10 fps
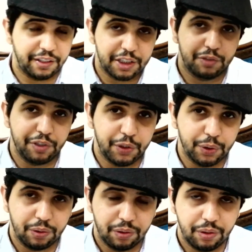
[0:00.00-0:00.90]
in the next
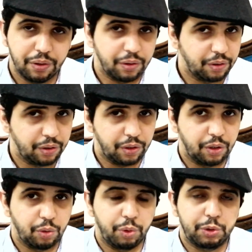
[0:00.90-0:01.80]
video,
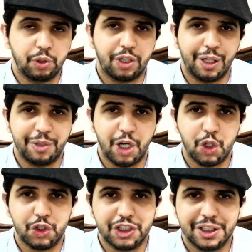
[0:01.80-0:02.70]
we'll talk
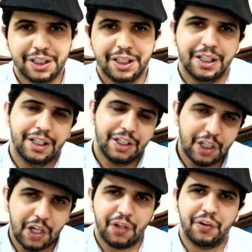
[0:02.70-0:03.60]
about
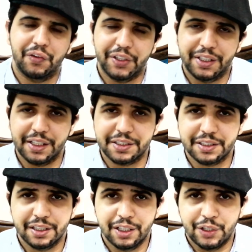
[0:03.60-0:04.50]
other
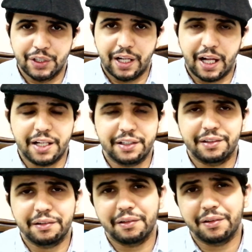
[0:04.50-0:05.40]
greetings.
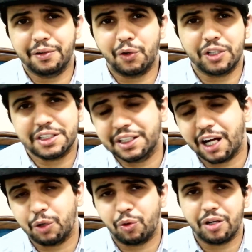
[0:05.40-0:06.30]
And honestly,
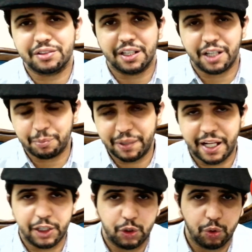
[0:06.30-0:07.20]
I want and I'm
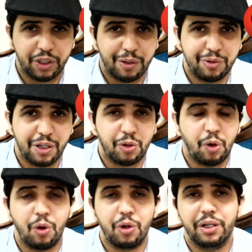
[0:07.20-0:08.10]
planning to cover
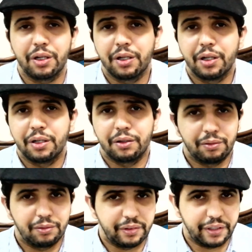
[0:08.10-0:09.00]
all
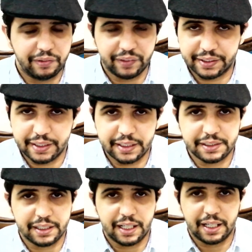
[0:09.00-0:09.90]

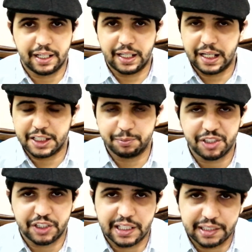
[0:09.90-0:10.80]
greetings as
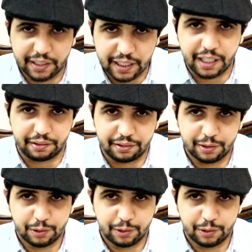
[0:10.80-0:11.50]
much as I can.